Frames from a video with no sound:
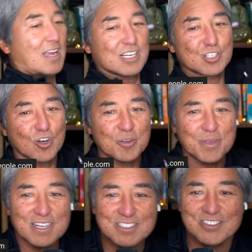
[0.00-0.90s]
I saw
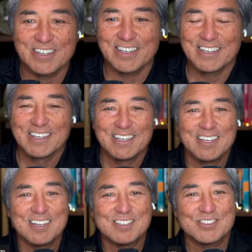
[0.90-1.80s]
him yesterday.
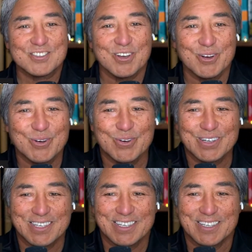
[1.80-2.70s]
So